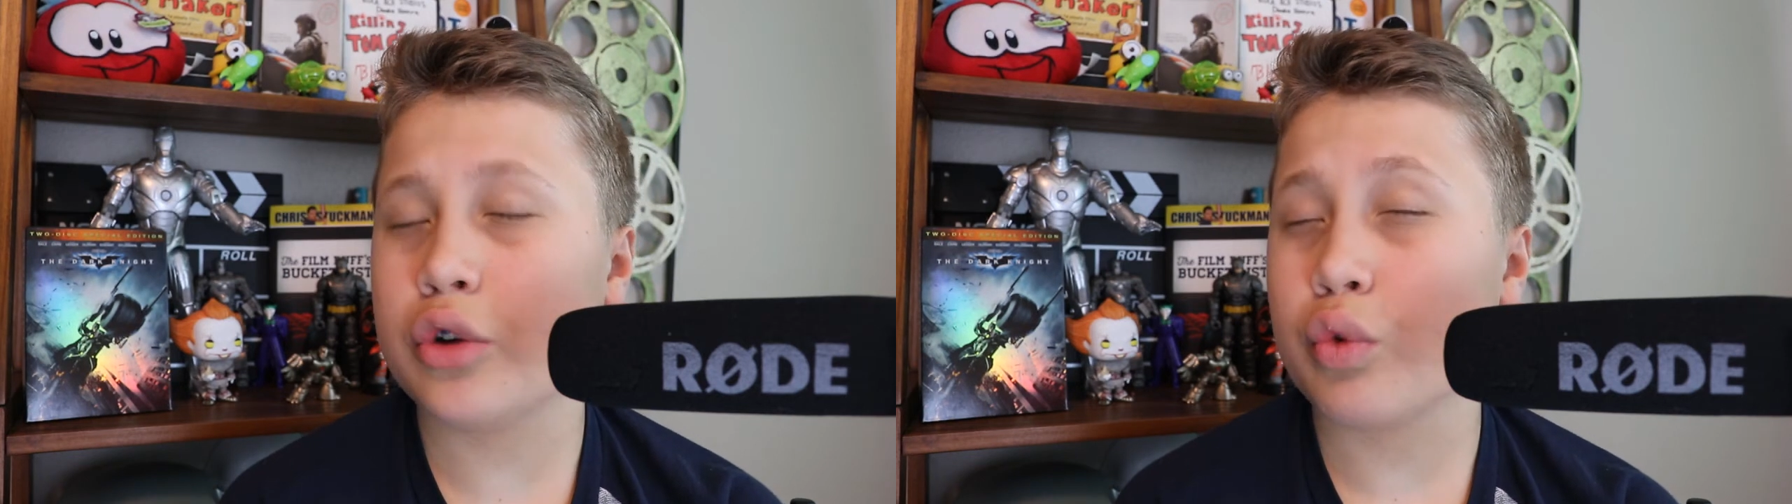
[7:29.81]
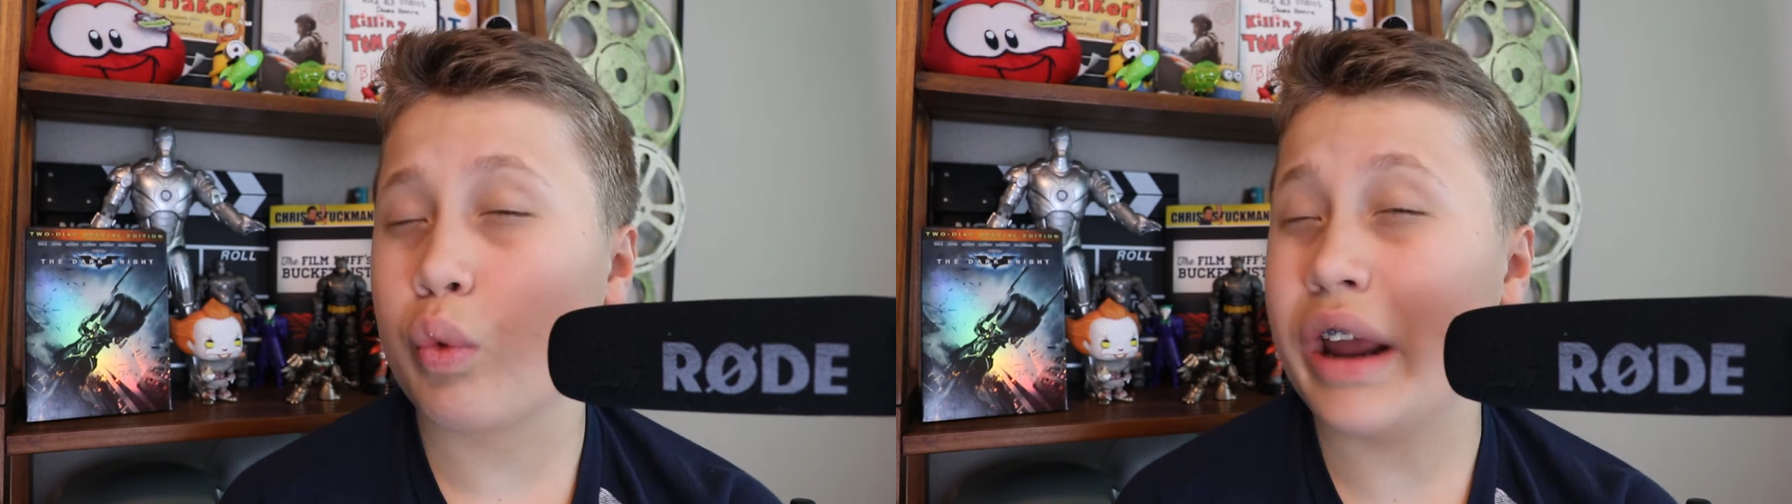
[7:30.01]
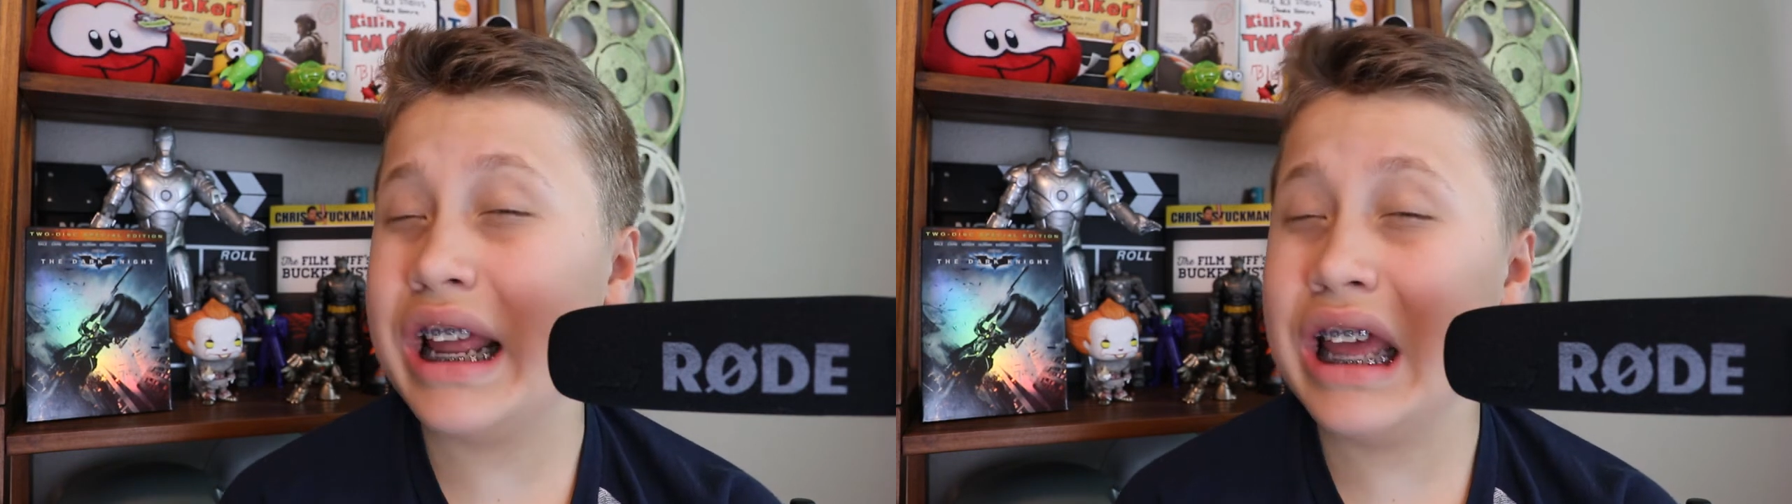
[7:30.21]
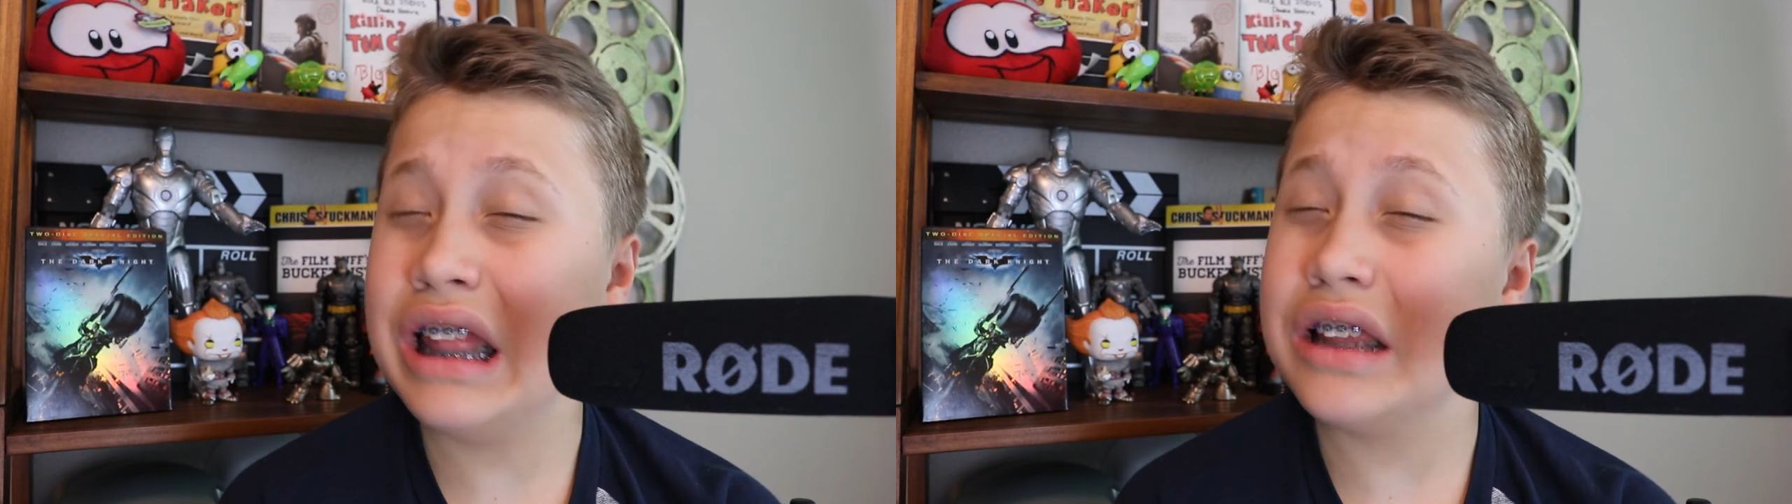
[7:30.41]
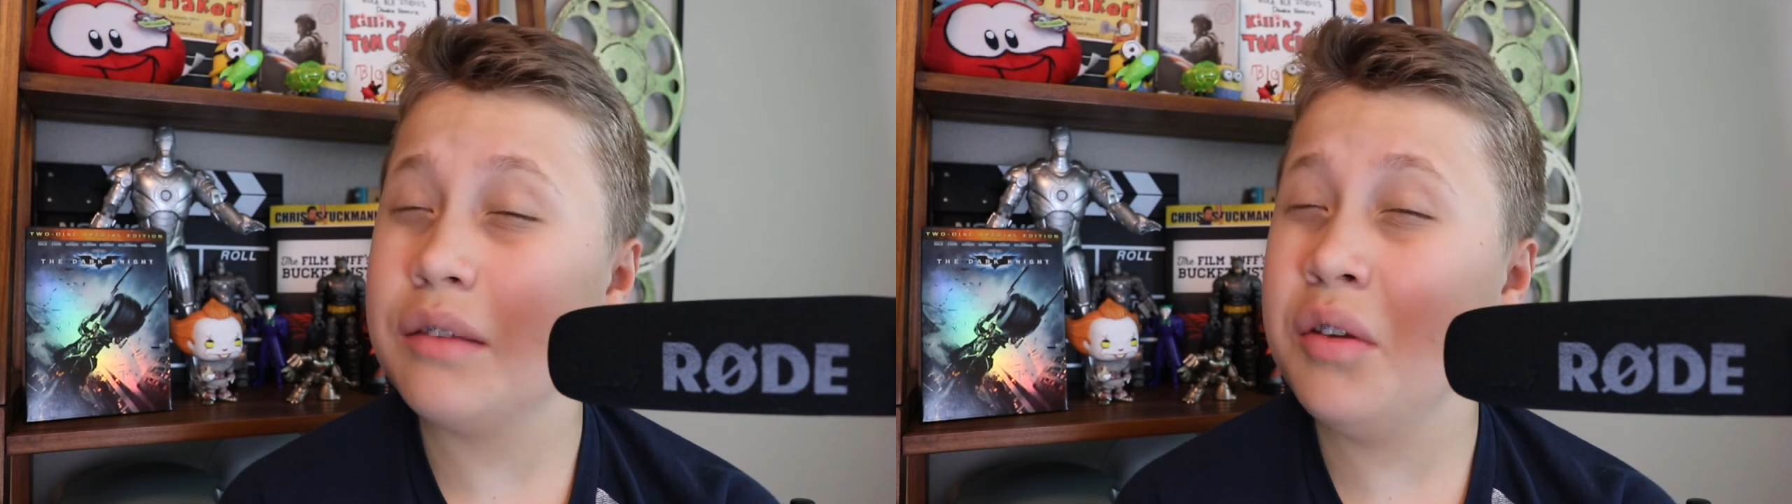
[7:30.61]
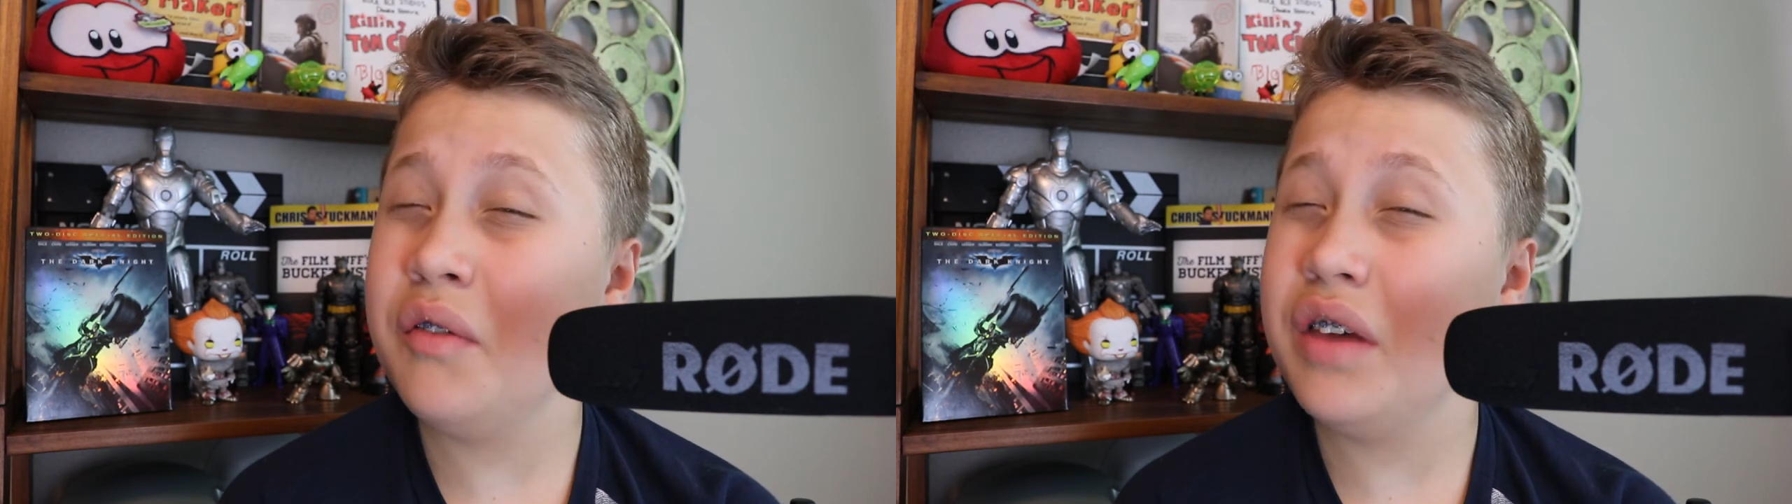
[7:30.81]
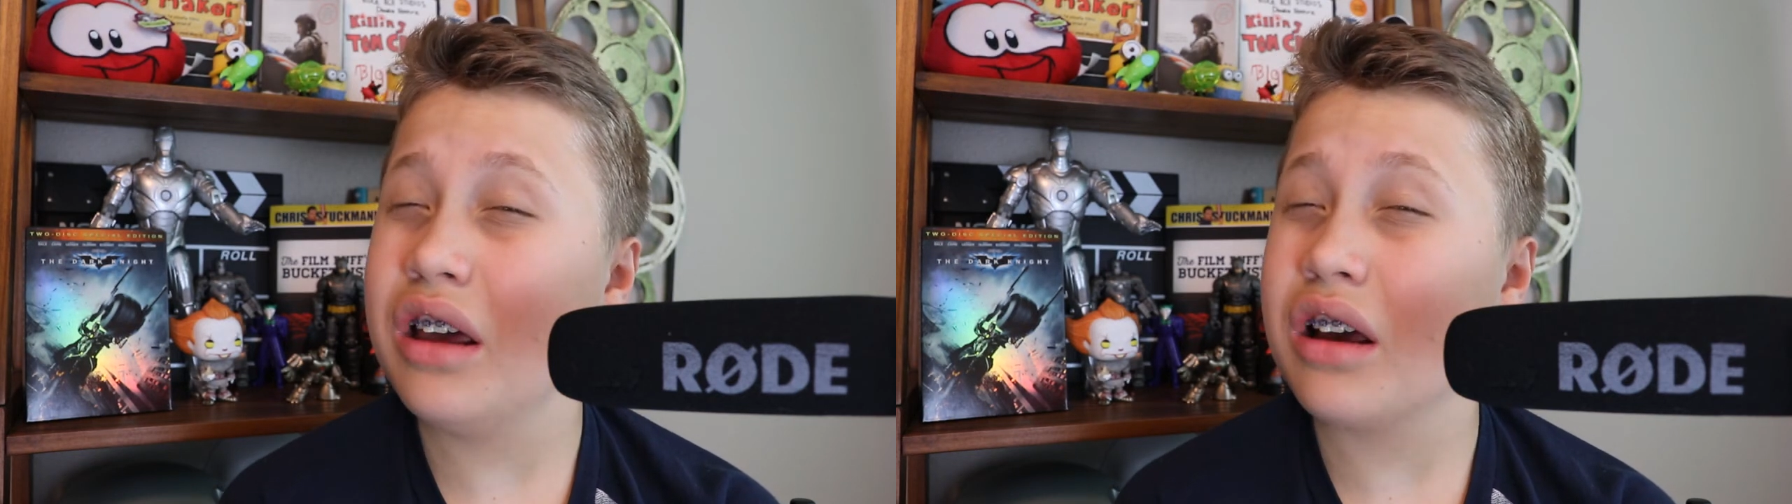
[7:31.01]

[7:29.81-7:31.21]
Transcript: great in this movie,